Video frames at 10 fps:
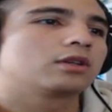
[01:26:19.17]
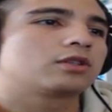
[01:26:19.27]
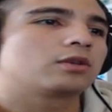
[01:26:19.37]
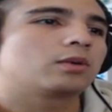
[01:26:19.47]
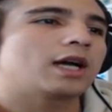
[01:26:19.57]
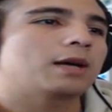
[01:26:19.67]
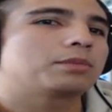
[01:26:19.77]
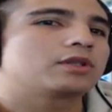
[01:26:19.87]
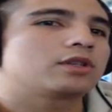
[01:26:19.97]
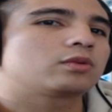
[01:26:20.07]
So what
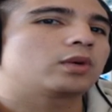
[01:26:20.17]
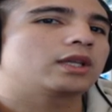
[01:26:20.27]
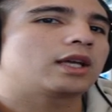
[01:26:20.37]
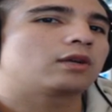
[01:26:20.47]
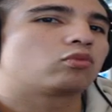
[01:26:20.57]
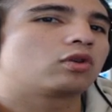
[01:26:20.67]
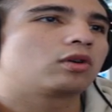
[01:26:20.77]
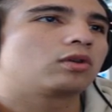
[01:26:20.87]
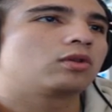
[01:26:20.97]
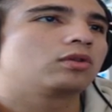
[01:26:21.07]
happens is when they
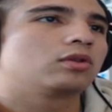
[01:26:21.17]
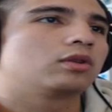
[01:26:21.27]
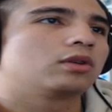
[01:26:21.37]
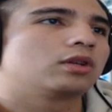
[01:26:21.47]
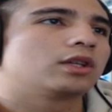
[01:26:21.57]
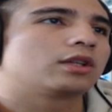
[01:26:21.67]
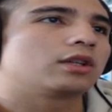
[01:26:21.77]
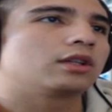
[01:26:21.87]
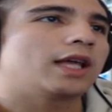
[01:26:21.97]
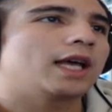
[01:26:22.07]
roll,
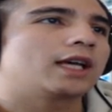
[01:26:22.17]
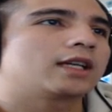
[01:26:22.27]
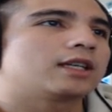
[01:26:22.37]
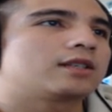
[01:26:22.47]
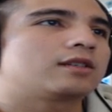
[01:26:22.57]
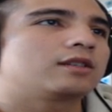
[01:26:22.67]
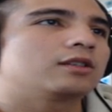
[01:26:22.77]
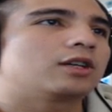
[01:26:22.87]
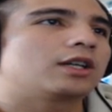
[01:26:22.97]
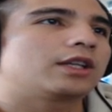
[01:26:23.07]
the leg is
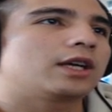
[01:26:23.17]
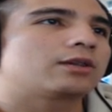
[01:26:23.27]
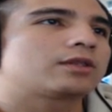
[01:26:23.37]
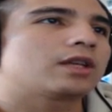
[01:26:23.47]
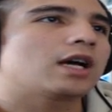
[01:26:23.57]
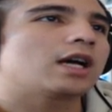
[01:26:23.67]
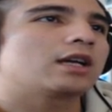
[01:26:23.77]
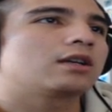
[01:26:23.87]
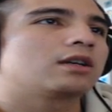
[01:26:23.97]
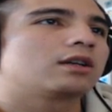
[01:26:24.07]
still on the outside.